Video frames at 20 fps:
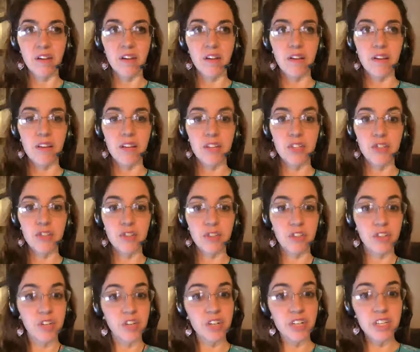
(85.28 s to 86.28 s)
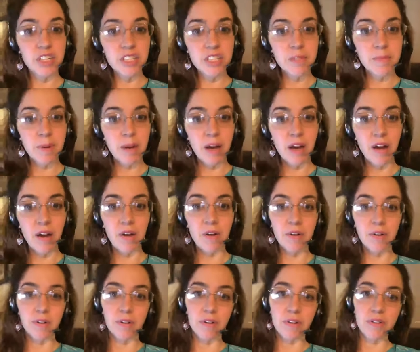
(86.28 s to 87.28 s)
things you're curious
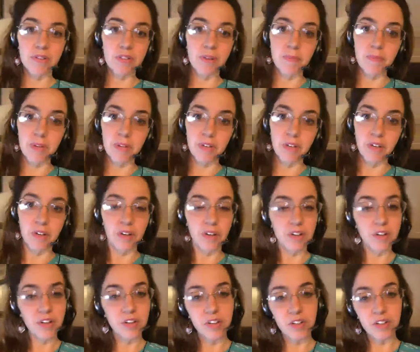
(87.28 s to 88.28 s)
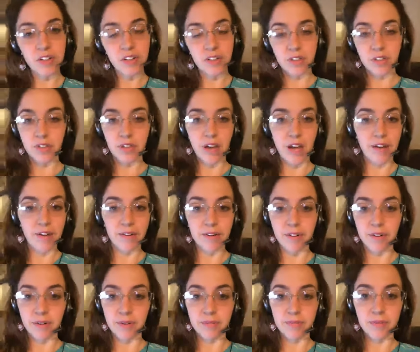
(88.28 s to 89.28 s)
about or something you heard or I don't
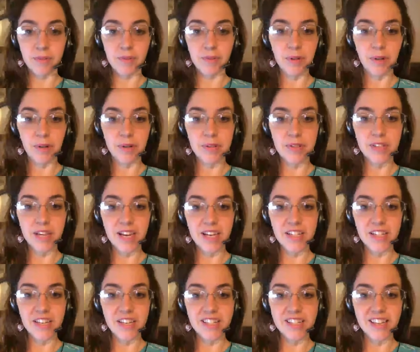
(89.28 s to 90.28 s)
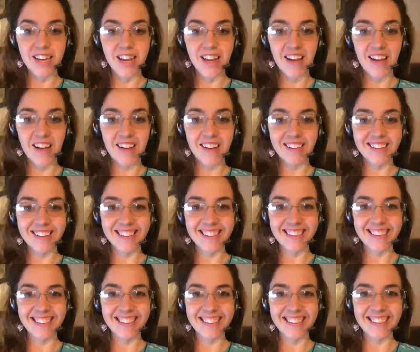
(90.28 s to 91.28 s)
know. Who knows? Hey, Chantel.
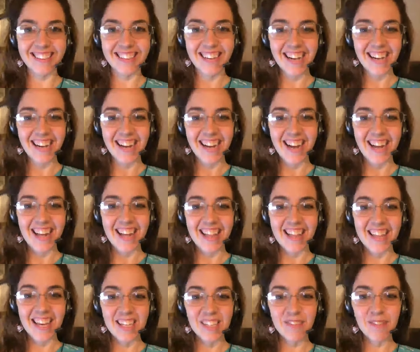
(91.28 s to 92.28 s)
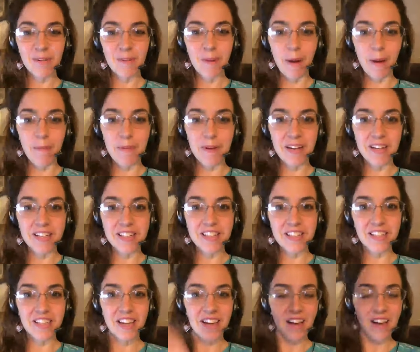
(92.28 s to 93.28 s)
Thanks for popping
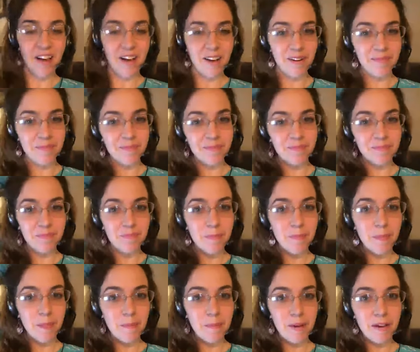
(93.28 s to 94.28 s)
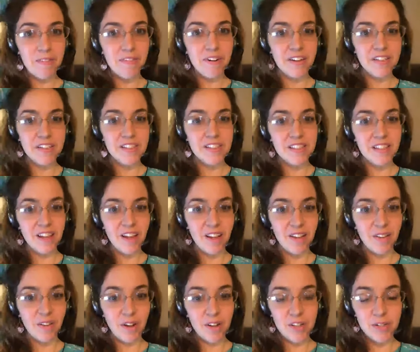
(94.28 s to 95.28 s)
into the my friend's
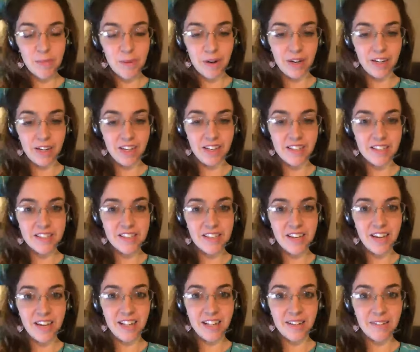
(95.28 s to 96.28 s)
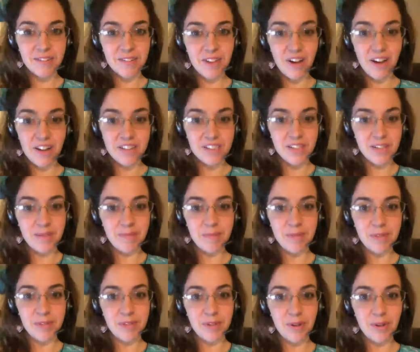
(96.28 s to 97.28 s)
launch party tonight. That was awesome. It
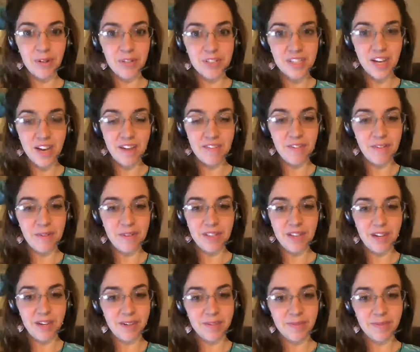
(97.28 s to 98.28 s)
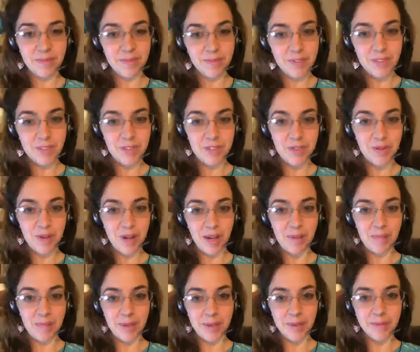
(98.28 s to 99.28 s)
was so good to have you in there. You too,
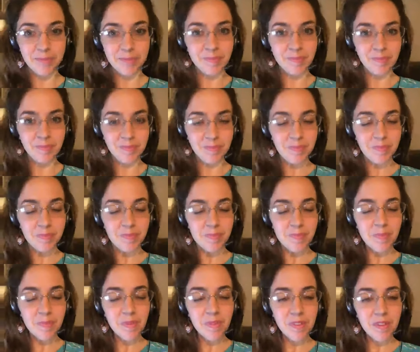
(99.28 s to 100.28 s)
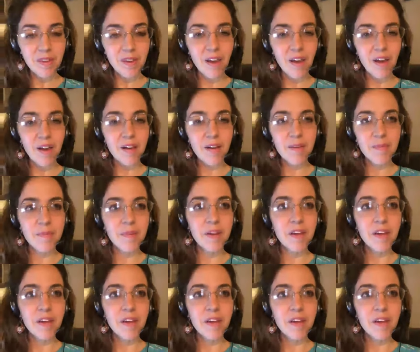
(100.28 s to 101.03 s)
Amy. Um,